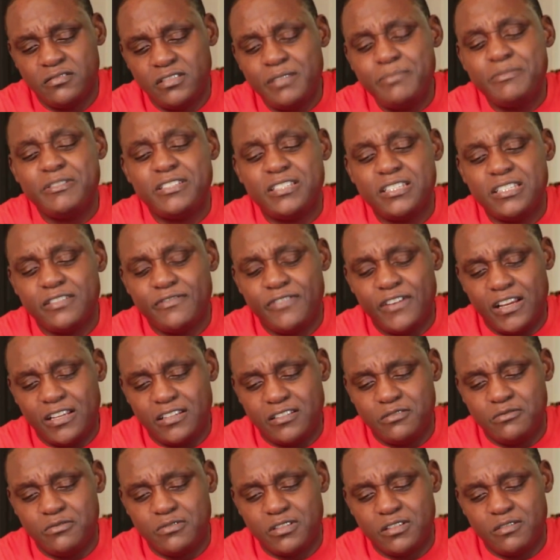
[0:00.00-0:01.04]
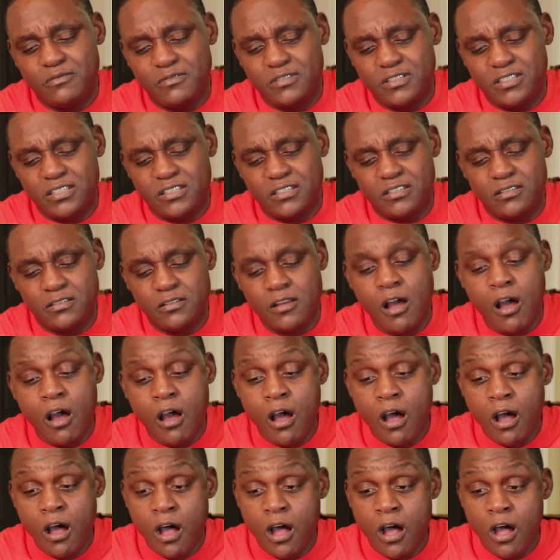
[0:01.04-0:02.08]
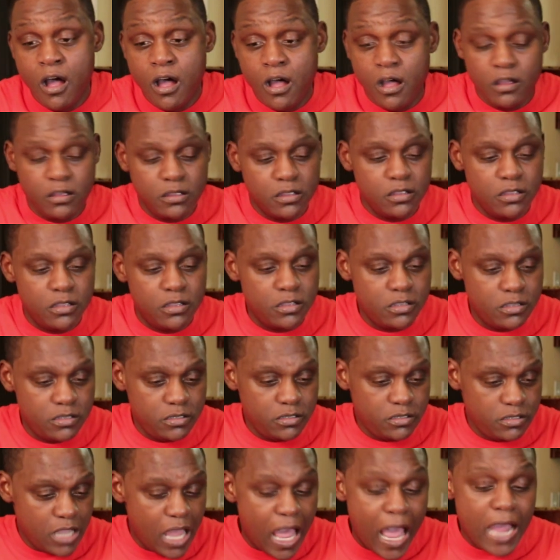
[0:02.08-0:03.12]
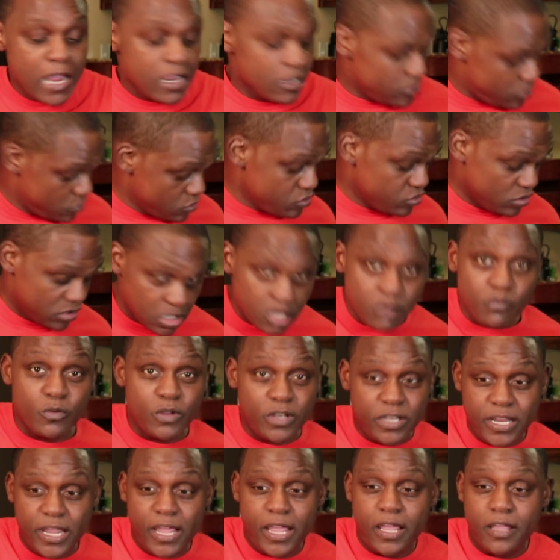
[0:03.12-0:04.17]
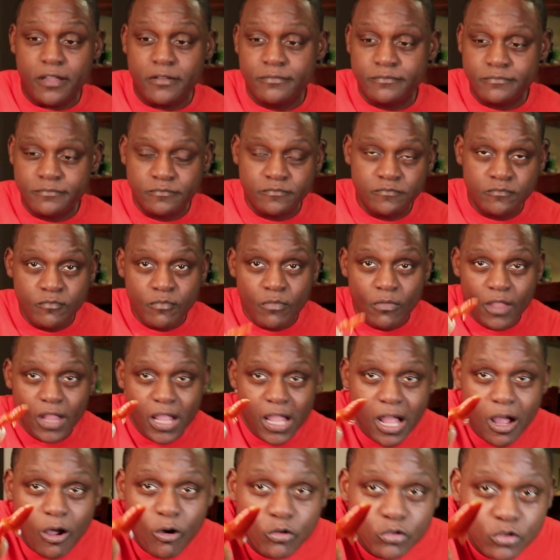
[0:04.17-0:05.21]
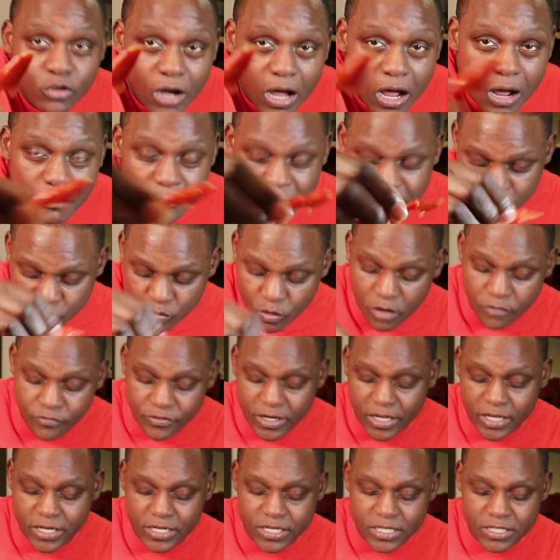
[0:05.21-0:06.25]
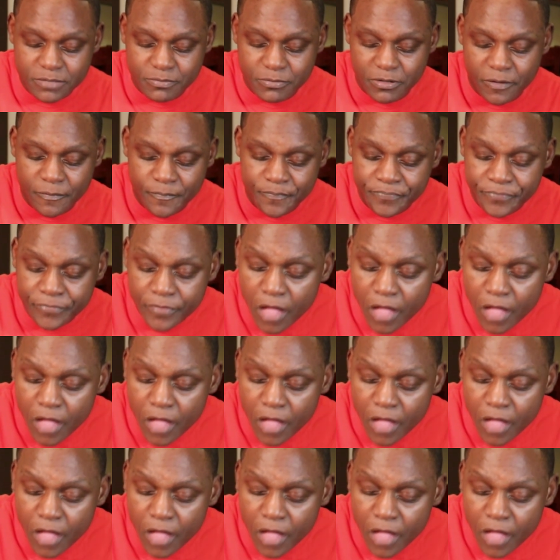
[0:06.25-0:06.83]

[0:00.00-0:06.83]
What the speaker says: Let me see if I can do something with this. I could do something with that. I don't know how much work that is, but.